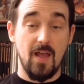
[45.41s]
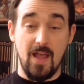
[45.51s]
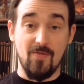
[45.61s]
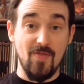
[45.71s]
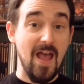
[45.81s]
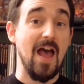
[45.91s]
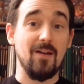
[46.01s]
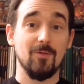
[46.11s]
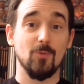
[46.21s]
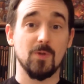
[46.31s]
And
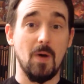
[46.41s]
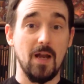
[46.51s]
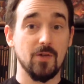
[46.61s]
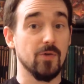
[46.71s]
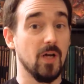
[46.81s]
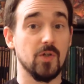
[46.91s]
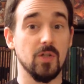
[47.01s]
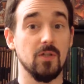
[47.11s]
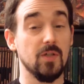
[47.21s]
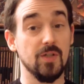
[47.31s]
that was my
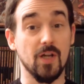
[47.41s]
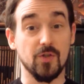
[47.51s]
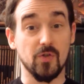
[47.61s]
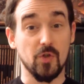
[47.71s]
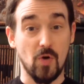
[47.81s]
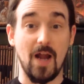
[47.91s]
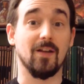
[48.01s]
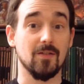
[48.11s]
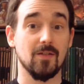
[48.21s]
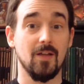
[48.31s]
introduction to Dungeons and
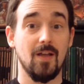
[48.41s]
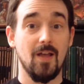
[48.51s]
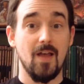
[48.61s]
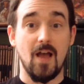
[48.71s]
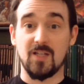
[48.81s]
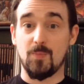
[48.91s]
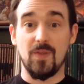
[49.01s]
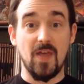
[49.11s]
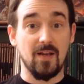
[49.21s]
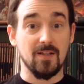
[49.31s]
Dragons. I
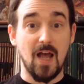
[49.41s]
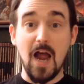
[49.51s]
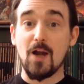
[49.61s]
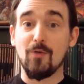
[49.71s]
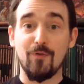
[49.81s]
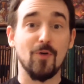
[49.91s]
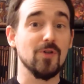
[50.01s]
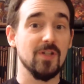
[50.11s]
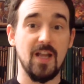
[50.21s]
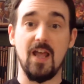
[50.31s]
spent that entire
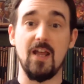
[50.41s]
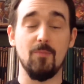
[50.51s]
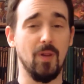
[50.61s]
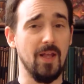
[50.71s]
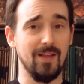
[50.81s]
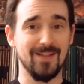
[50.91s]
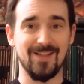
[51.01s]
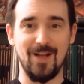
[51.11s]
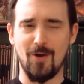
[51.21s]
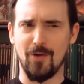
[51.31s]
first day playing this
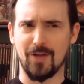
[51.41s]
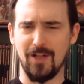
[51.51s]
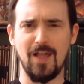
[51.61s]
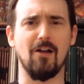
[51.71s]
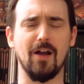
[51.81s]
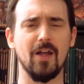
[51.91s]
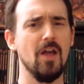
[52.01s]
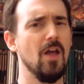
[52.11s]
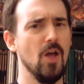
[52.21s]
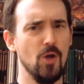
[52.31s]
thing called a cleric,
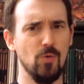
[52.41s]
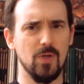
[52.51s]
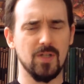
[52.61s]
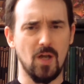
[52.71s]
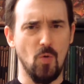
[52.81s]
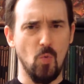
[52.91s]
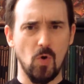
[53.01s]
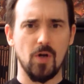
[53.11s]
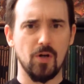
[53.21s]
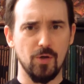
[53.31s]
who was a
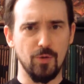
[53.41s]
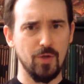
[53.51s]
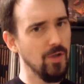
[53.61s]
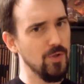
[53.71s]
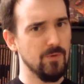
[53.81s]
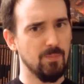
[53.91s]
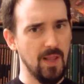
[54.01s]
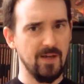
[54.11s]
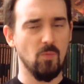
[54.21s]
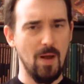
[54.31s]
warrior who couldn't use
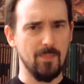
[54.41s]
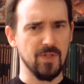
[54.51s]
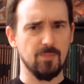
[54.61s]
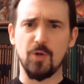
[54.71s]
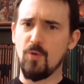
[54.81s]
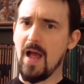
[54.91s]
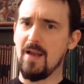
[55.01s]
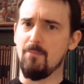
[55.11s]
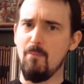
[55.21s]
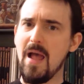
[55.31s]
bladed weapons but who
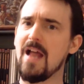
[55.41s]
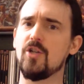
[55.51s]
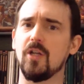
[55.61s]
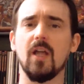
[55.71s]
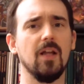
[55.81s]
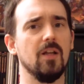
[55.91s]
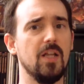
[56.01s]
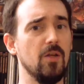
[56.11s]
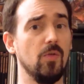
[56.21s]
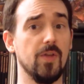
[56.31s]
had magic and could
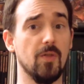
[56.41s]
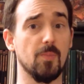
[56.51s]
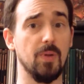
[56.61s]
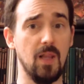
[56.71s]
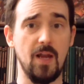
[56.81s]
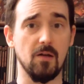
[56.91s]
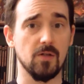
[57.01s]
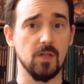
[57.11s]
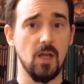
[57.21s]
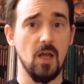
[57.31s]
heal the other
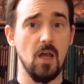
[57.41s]
players.